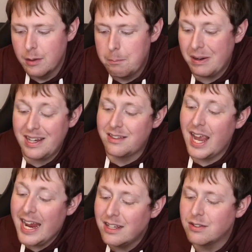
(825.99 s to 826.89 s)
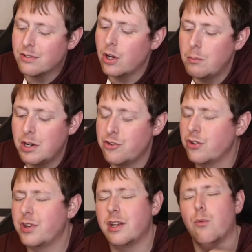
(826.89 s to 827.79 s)
But it tastes so much
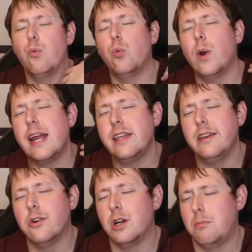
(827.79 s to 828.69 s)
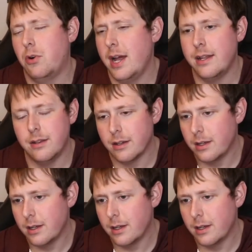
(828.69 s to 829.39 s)
just like regular bread.